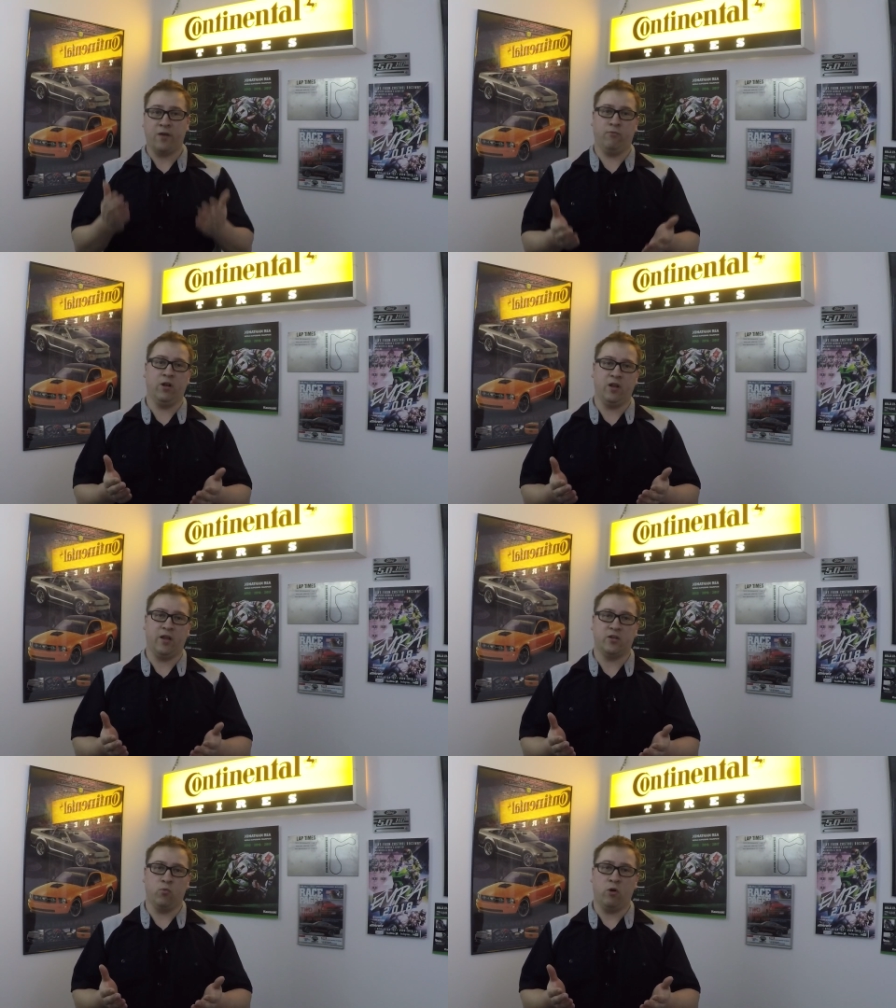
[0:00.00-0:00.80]
I'd really
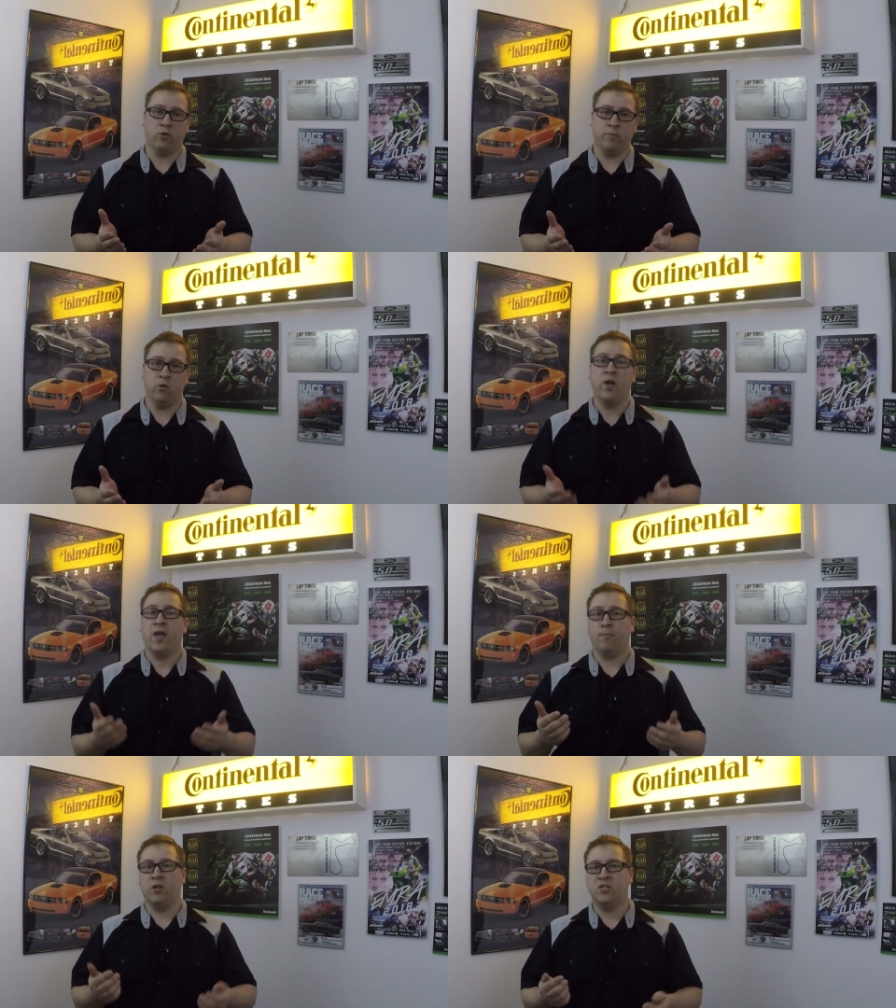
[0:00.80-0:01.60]
like to welcome you
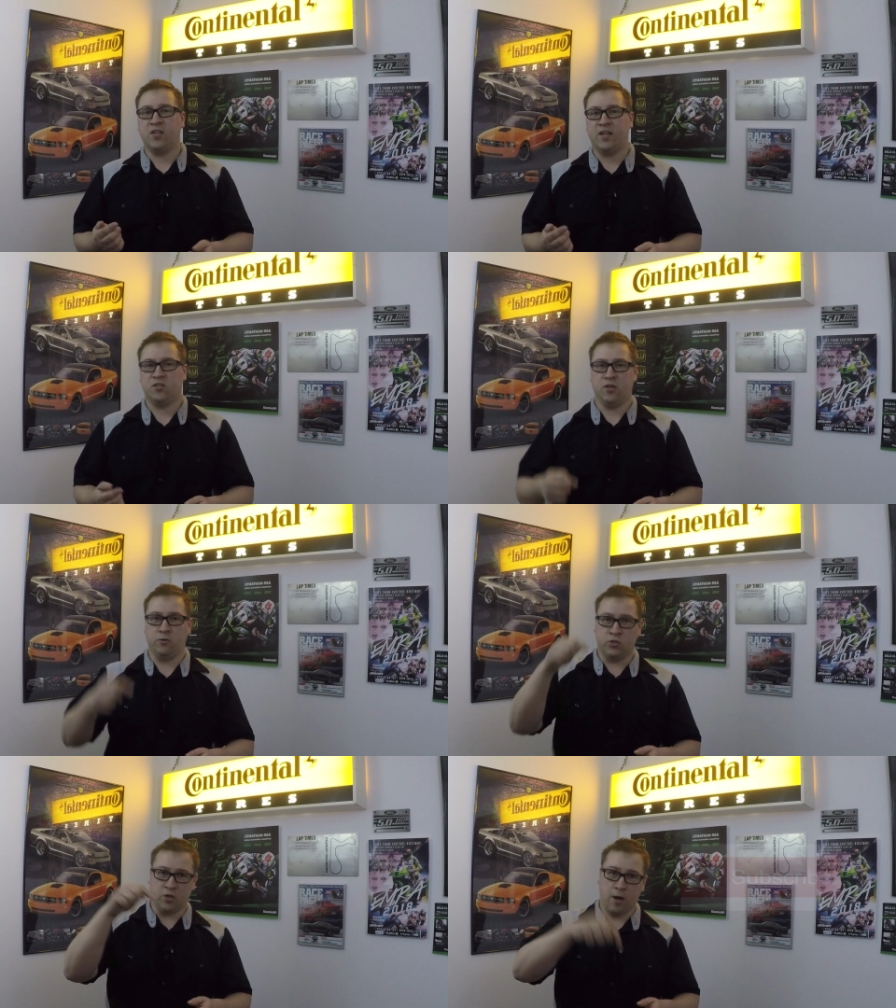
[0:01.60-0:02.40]
and please ask that
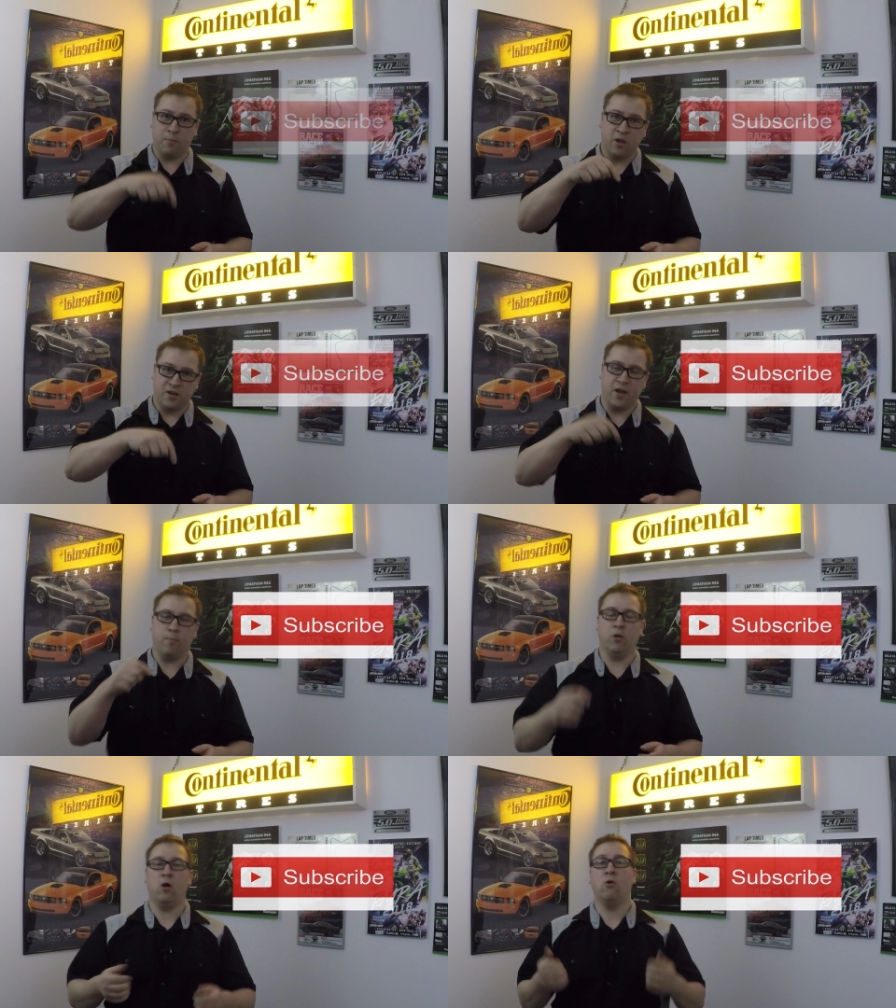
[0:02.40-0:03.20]
you stop
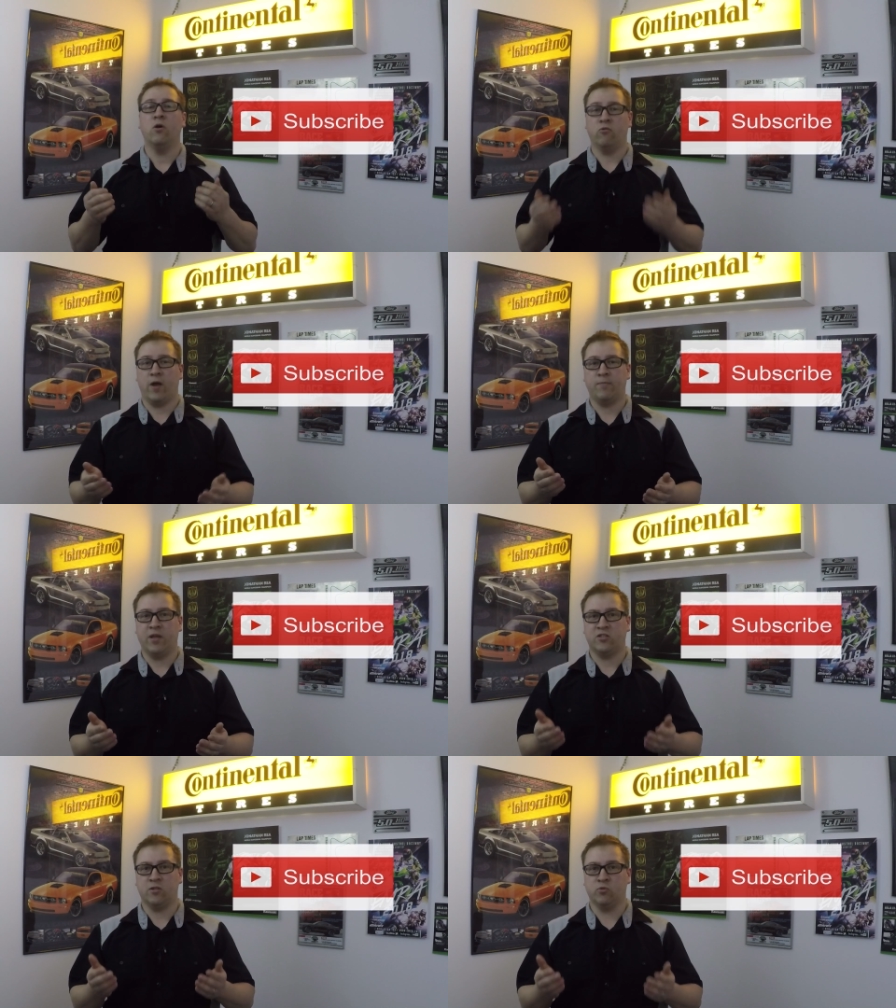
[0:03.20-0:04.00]
down below, grab
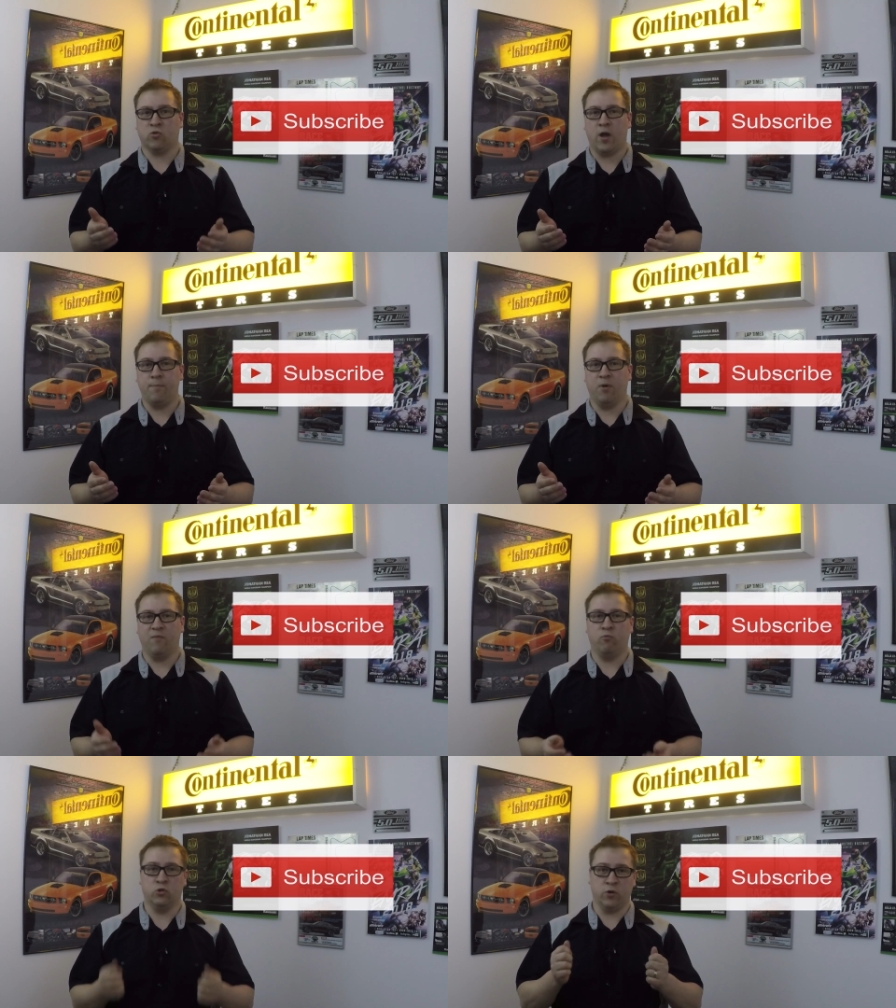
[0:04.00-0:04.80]
that subscribe
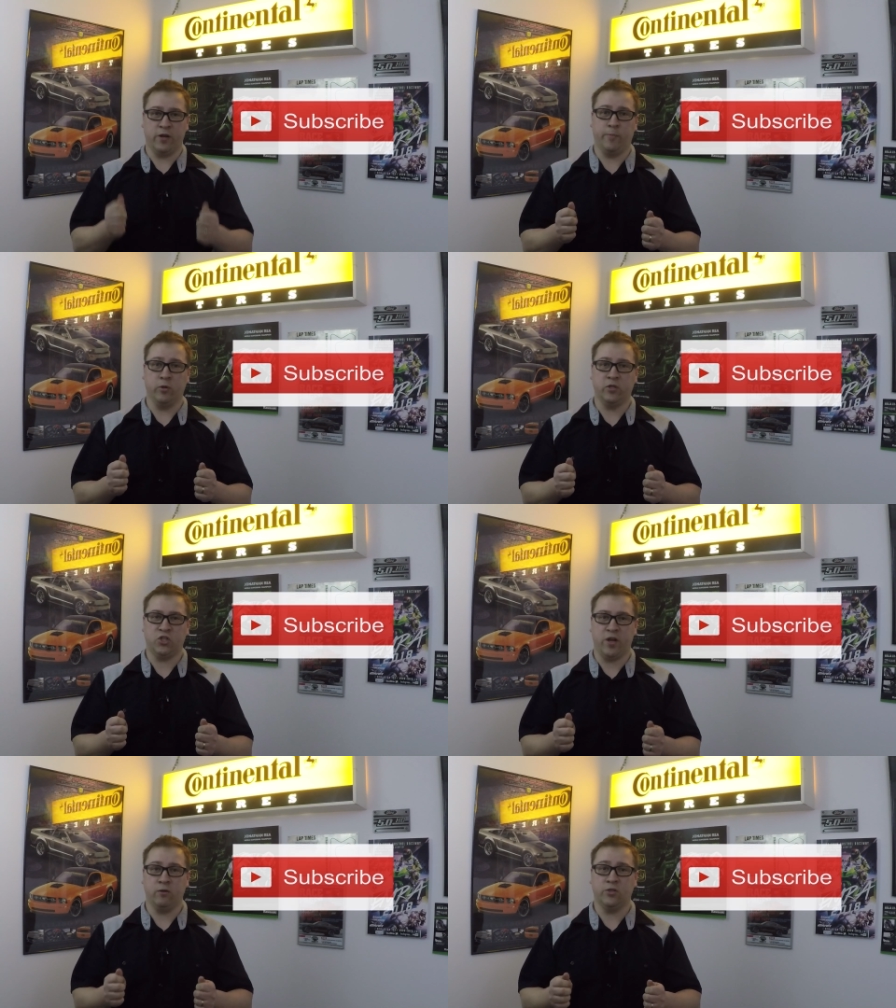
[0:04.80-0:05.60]
button. We're trying to build the
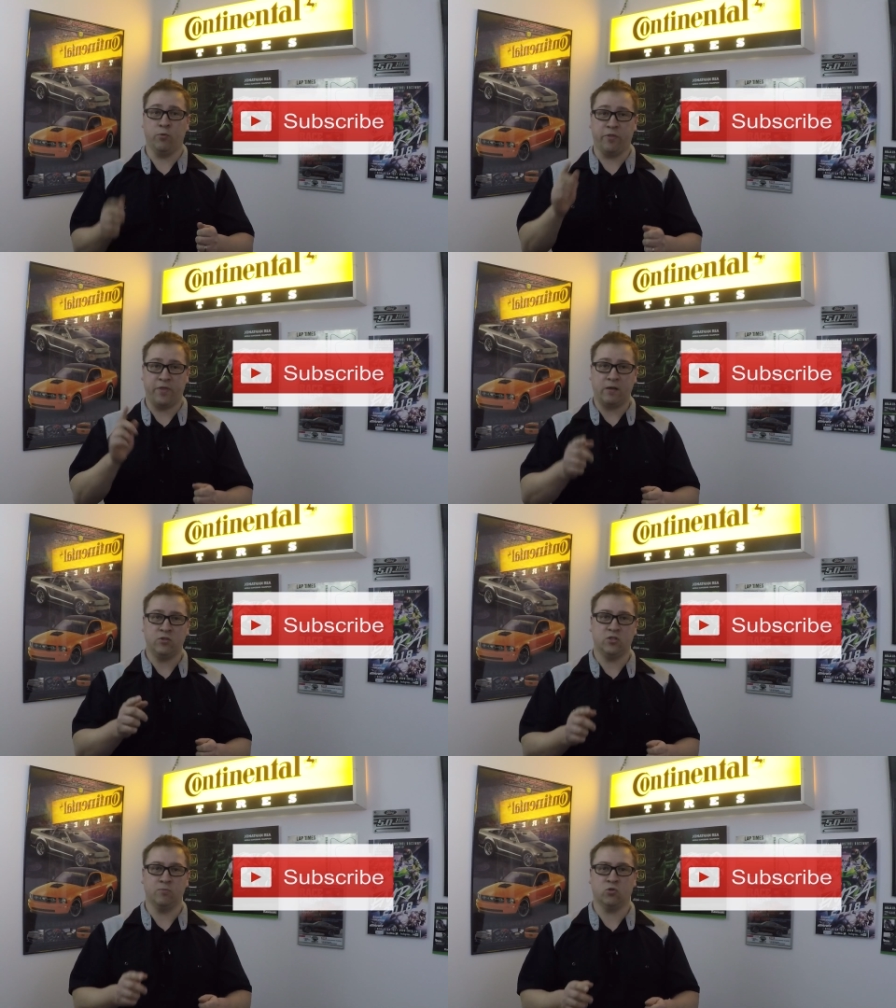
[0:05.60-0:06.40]
channel to a
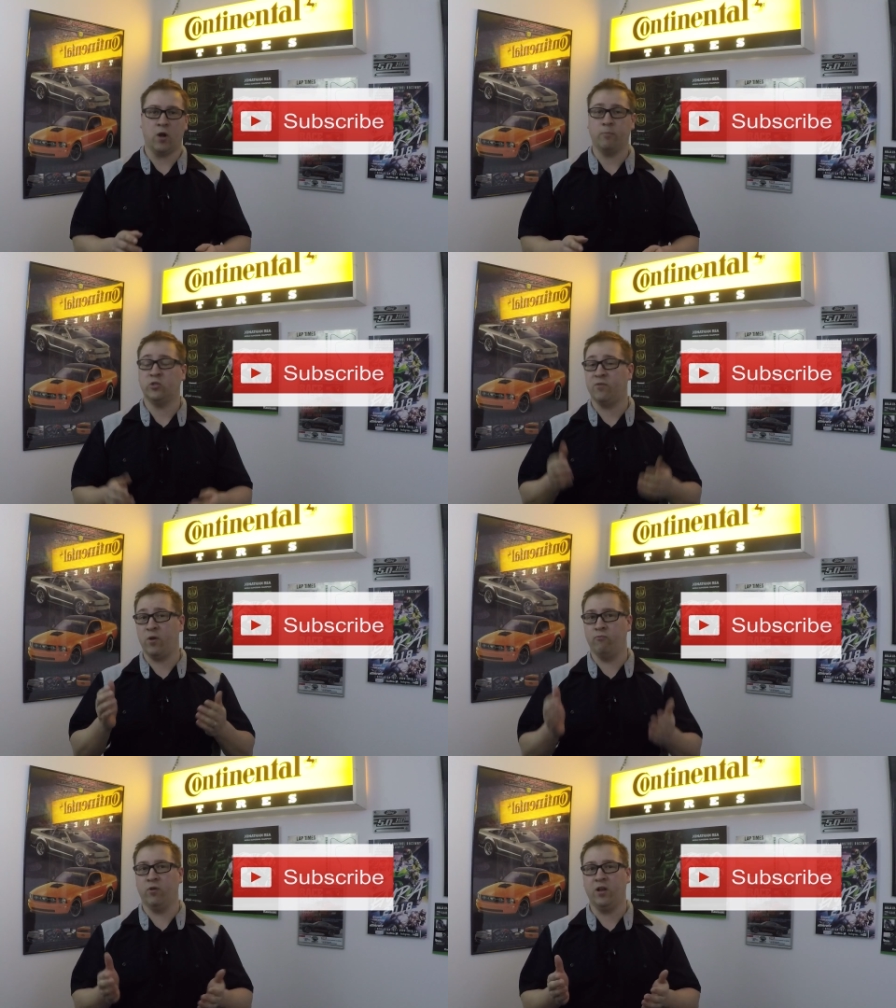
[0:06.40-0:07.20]
thousand subscribers and
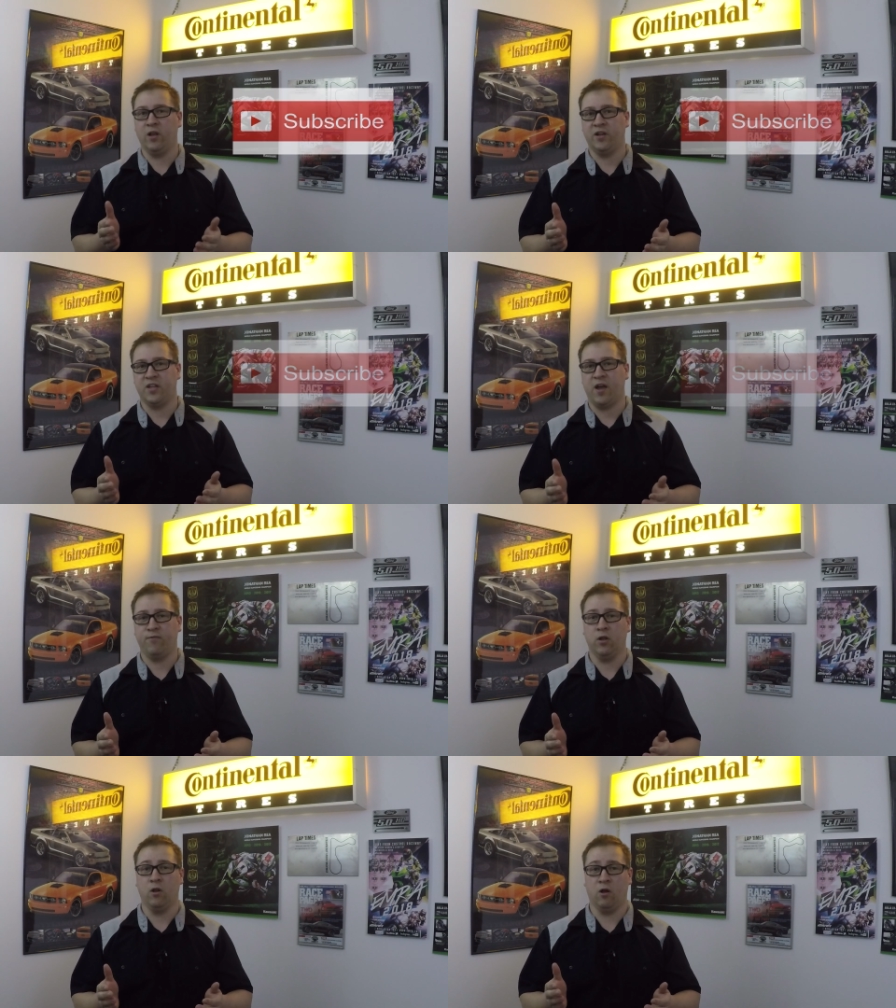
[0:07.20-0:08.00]
we really like to
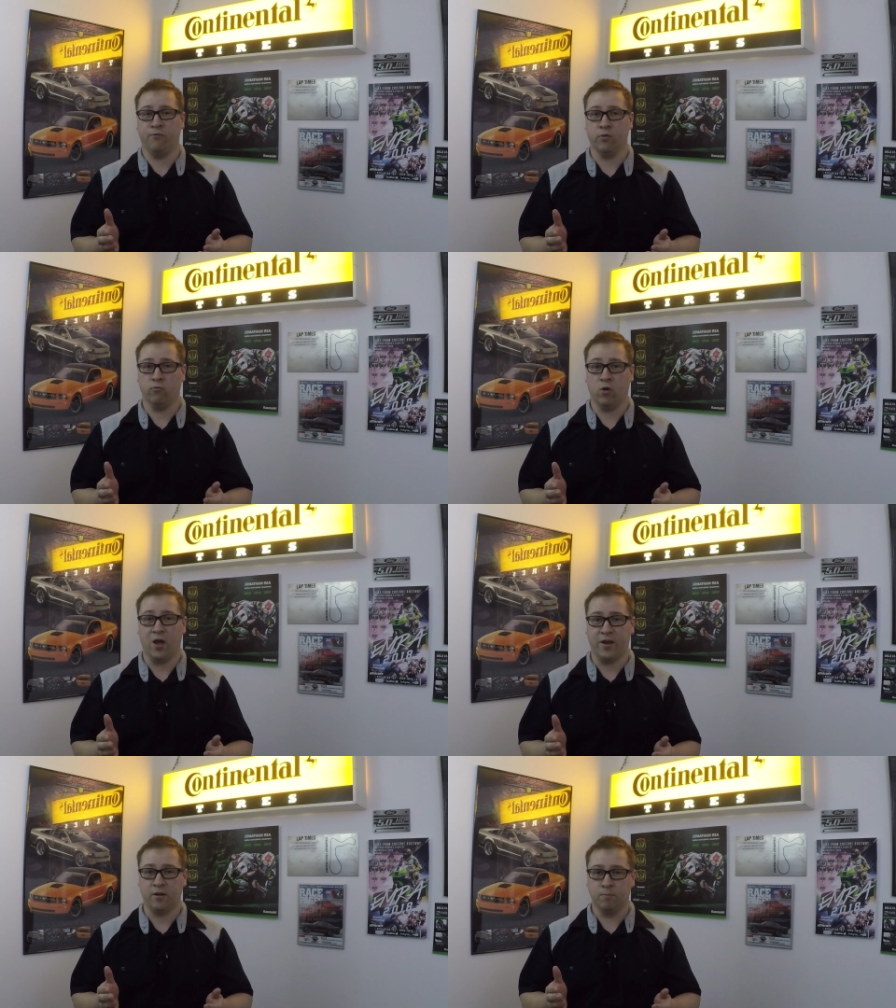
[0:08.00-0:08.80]
have you along for the
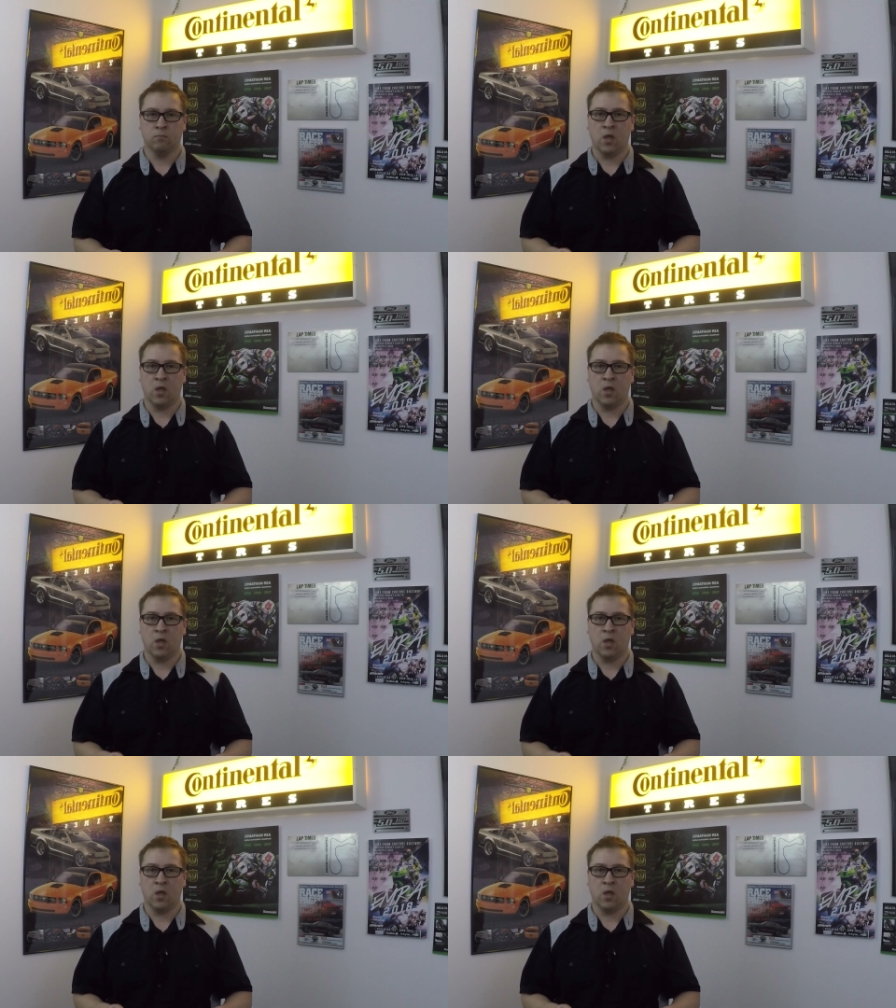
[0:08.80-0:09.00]
ride.